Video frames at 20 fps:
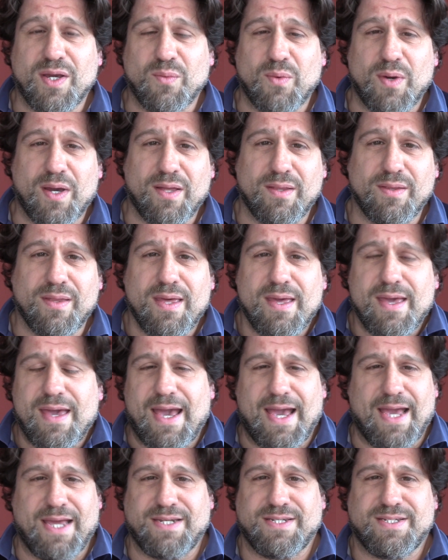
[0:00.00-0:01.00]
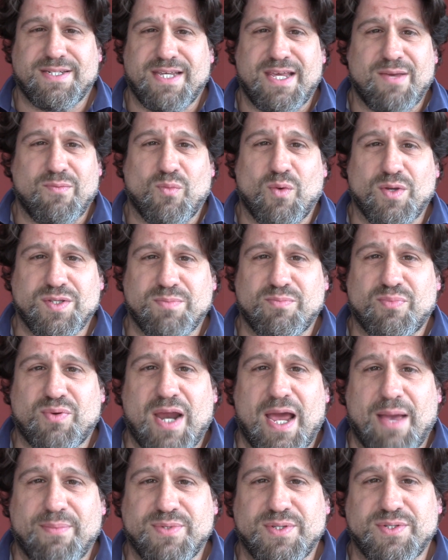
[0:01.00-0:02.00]
well. And it wasn't
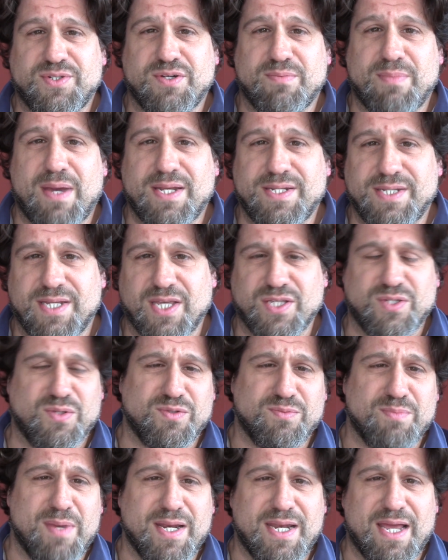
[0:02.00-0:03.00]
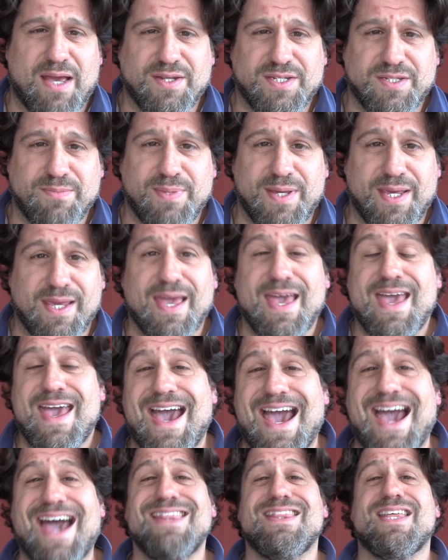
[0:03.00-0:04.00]
perhaps as dramatic as it was made out to be.
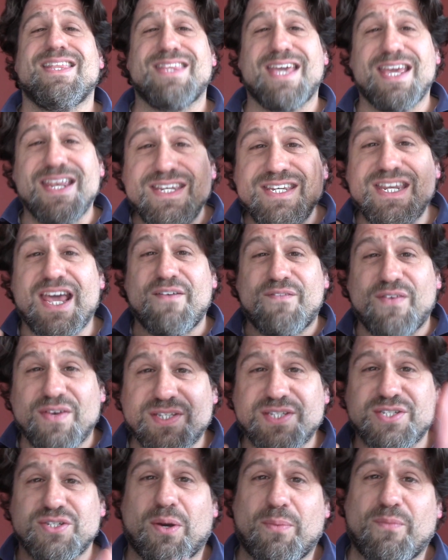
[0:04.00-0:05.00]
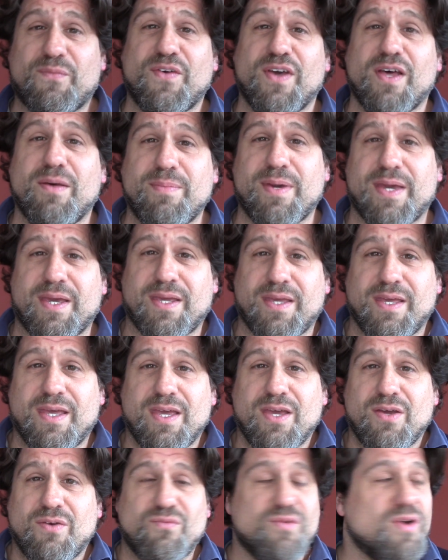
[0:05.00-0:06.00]
And that they never stopped filming.
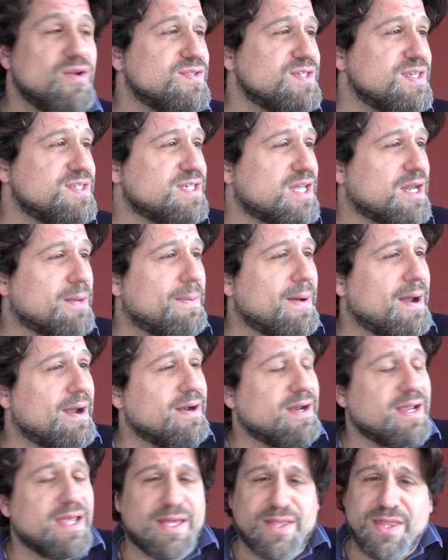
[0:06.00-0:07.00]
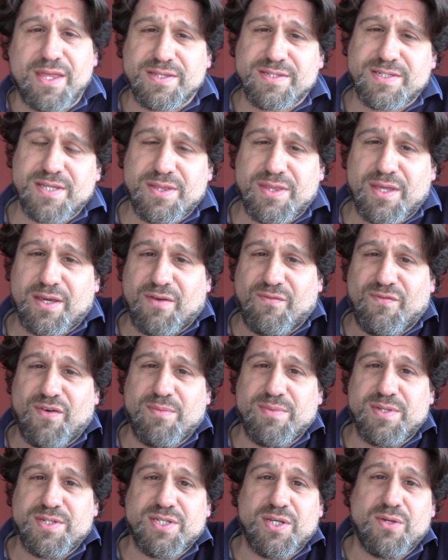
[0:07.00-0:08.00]
Rosie said apparently, I think Cynthia
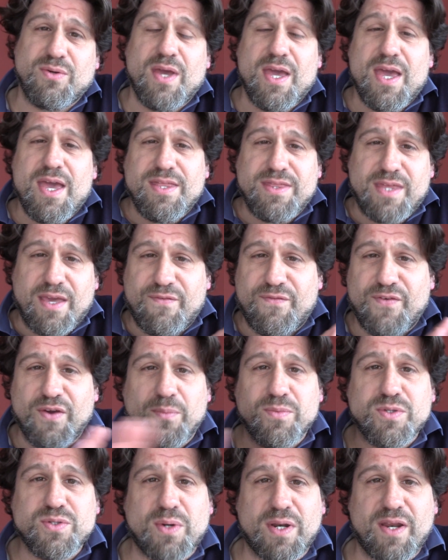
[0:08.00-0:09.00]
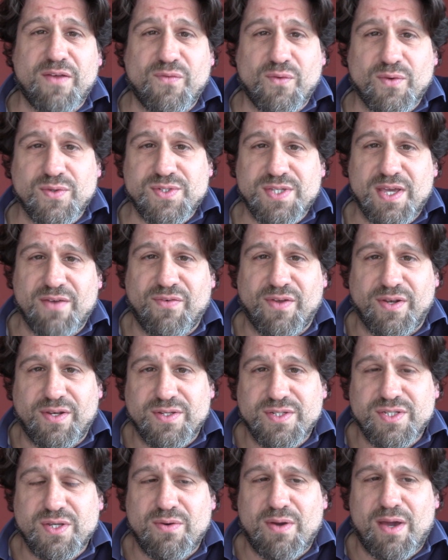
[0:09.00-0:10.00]
confirmed it too, they filmed 24/7.
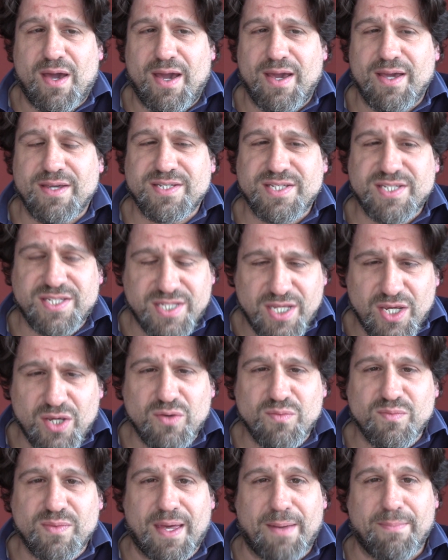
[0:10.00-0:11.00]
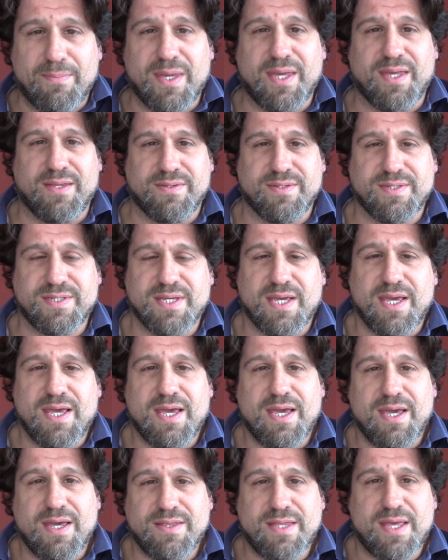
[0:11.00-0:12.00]
So I assume that means
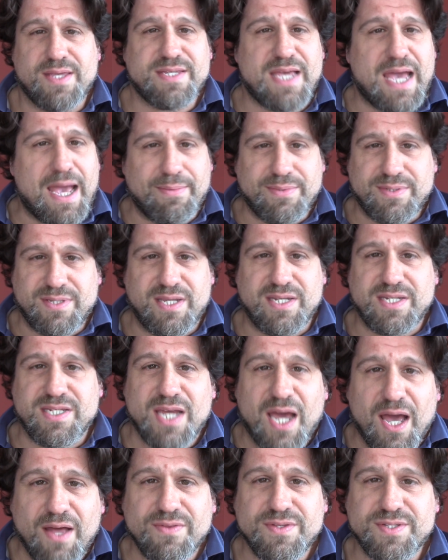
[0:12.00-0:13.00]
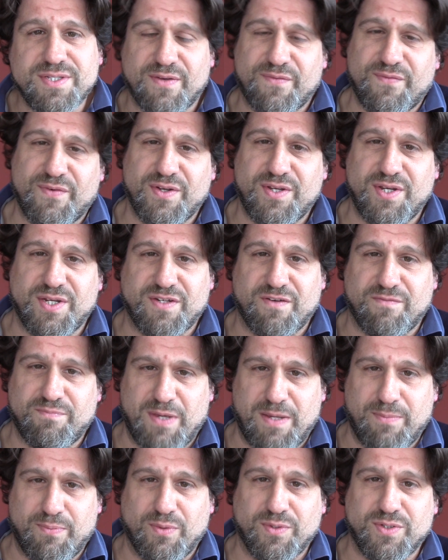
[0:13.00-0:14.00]
there's absolutely tons of footage of
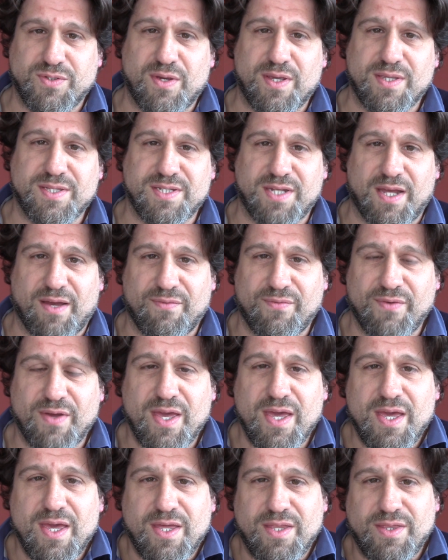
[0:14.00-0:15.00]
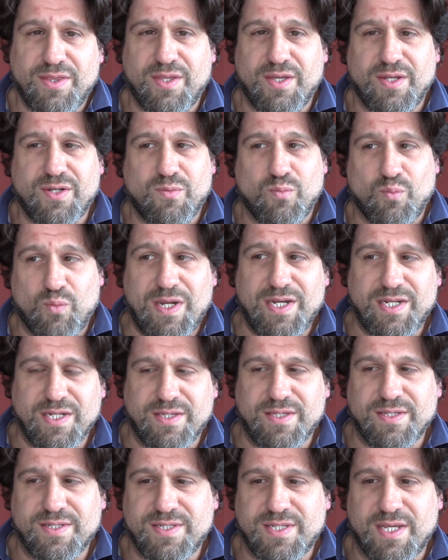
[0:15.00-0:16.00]
people doing stuff that we
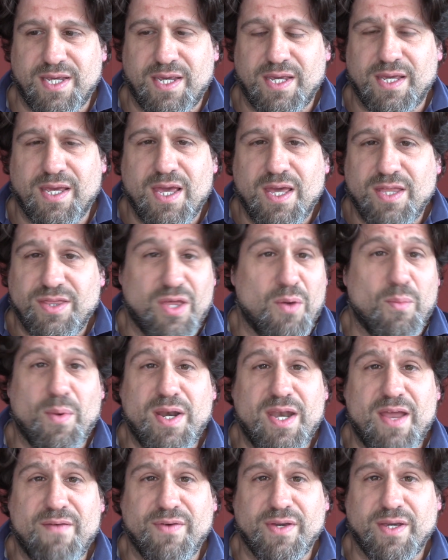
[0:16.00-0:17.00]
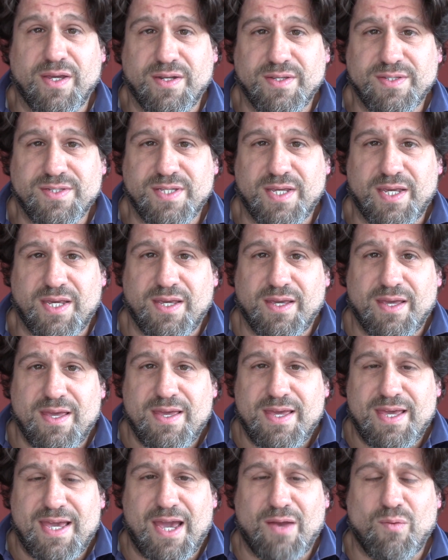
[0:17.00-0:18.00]
didn't see, that we're never going to see.
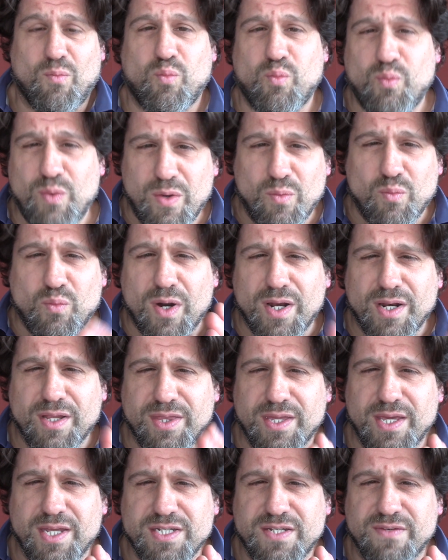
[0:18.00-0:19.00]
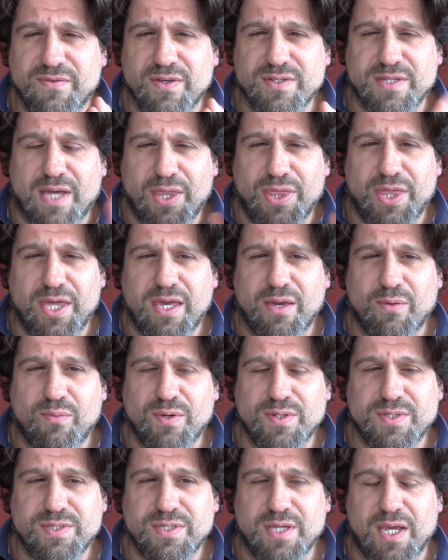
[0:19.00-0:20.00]
And in one of the interviews, I think it
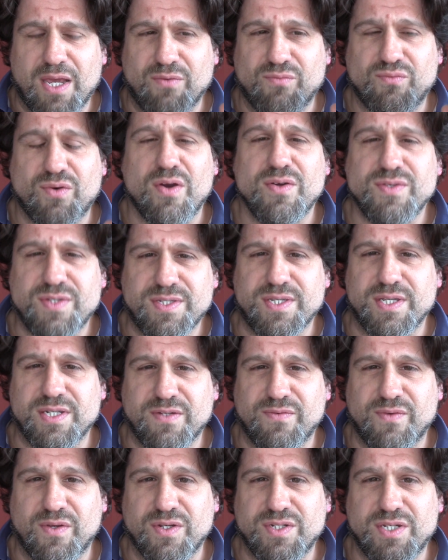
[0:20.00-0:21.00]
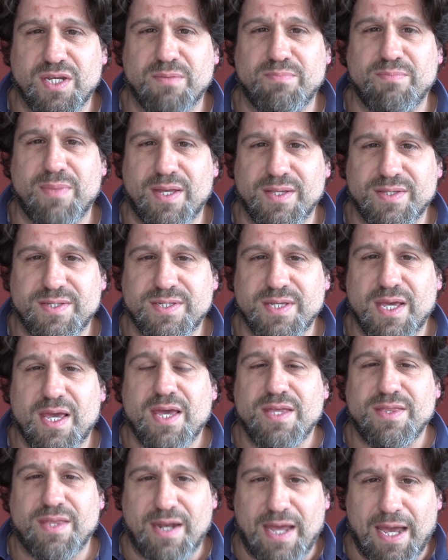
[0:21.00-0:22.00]
was in Rosie's interview, she admits
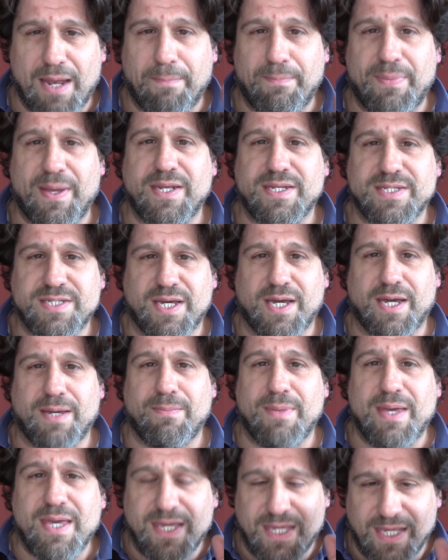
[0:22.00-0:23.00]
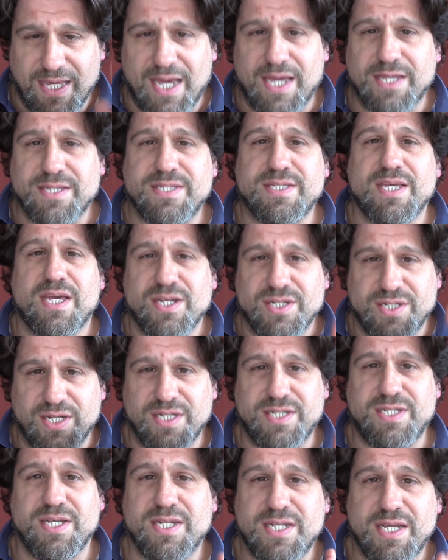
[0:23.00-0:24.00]
that at bedtime, yes, she
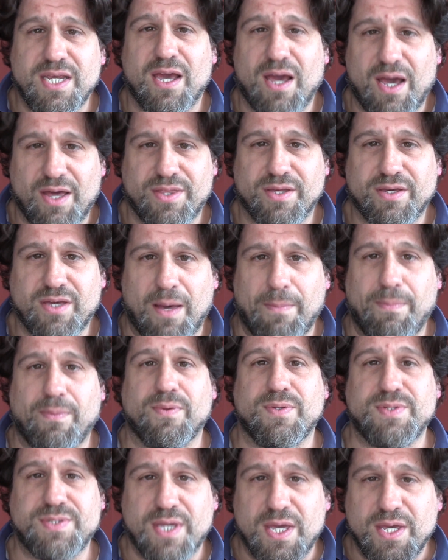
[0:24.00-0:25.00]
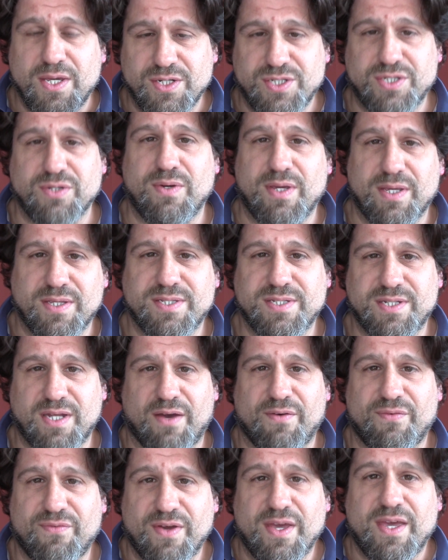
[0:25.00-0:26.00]
did hear other couples doing
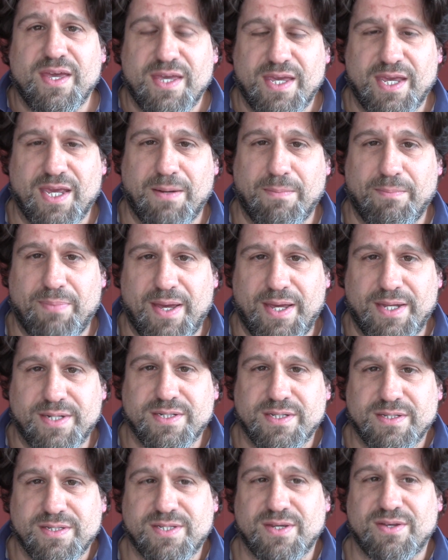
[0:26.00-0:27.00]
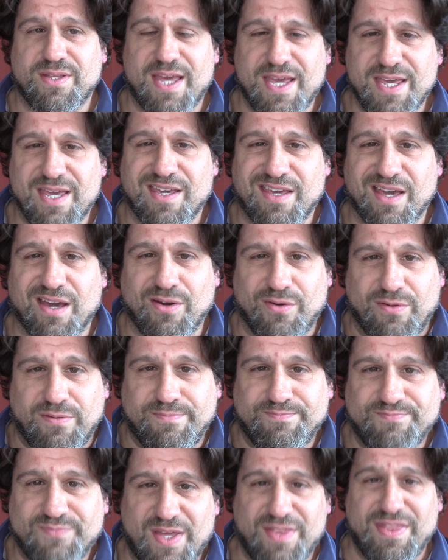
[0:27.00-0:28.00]
stuff in bed. So there you go.
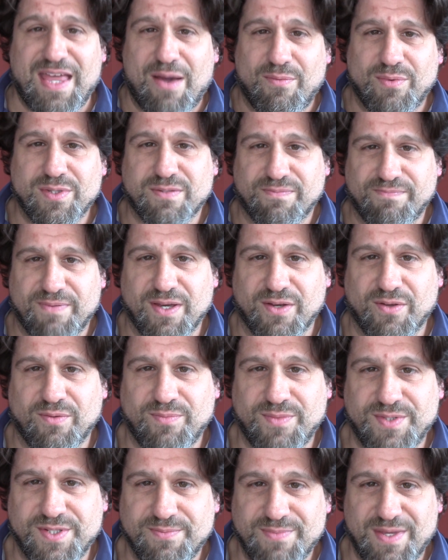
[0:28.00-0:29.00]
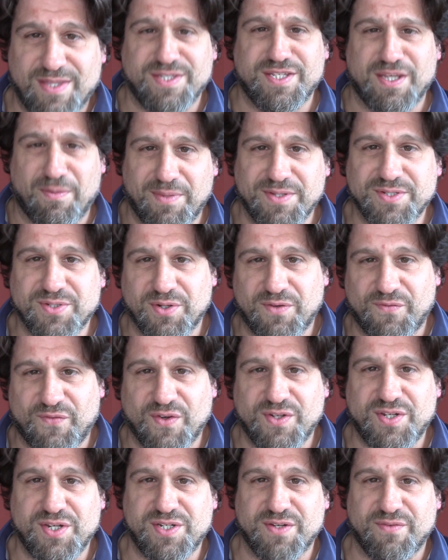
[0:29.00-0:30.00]
And that was filmed. And someone's got
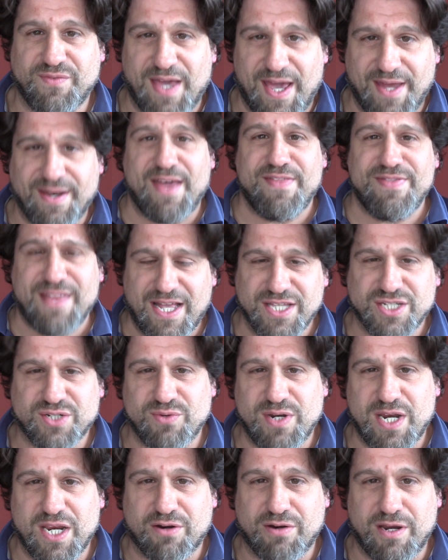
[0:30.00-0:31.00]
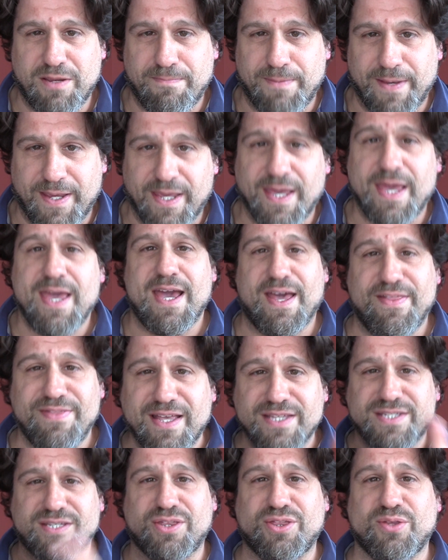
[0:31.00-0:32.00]
footage of that. And that's really creepy. And
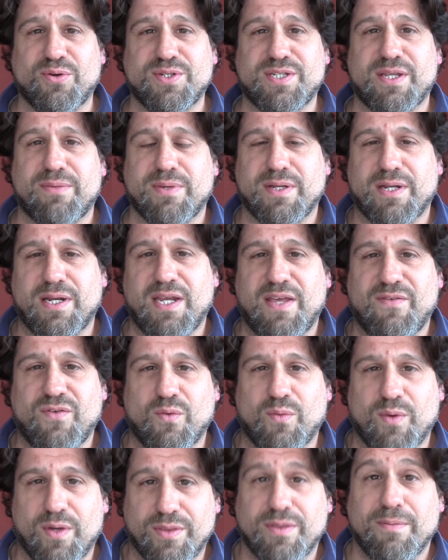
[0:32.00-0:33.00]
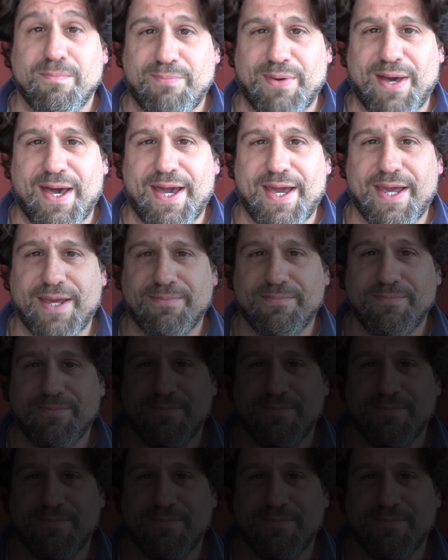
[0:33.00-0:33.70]
that's the thought I'm going to leave you with. Bye.